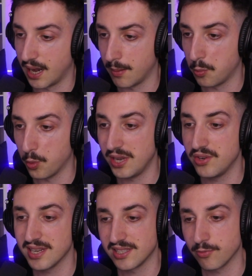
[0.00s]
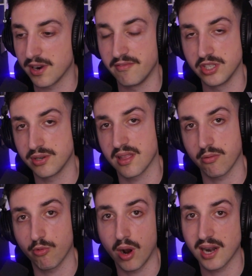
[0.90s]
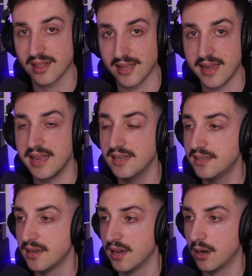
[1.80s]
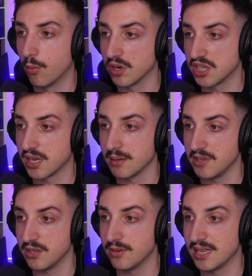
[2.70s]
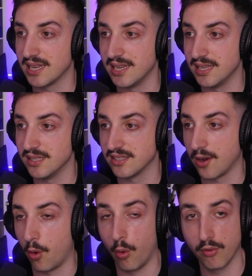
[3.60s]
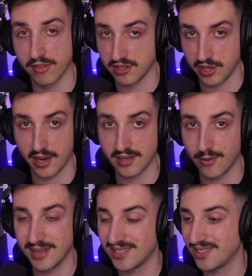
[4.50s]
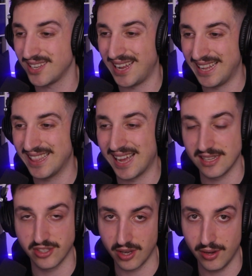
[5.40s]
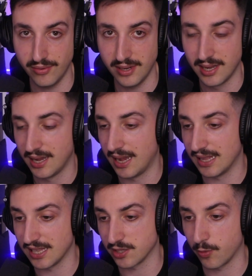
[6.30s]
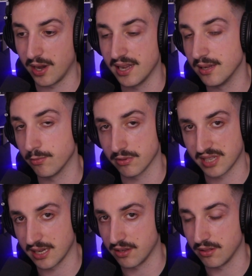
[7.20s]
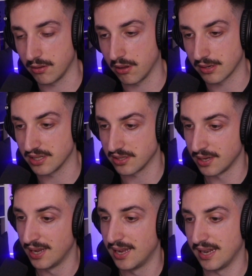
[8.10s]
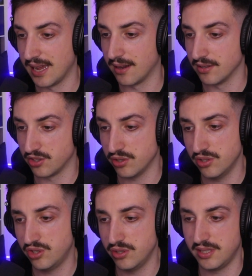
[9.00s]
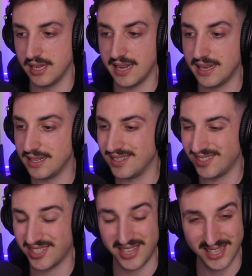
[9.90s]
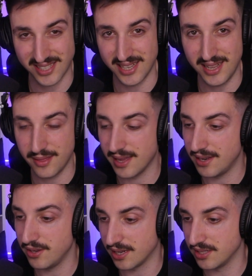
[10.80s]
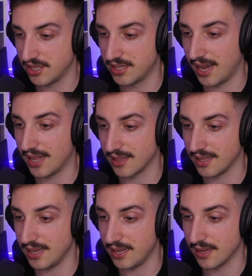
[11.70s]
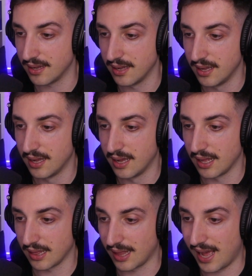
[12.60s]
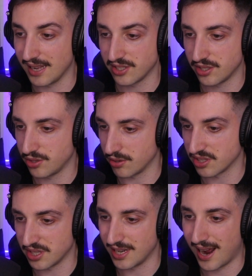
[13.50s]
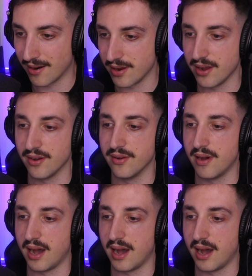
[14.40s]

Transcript: when you get to Revendreth right at the end, what you're going to be doing is all the side quests in that zone, and that's why it will take you the longest. Now, as soon as you hit 60, then you can start the last sort of scenario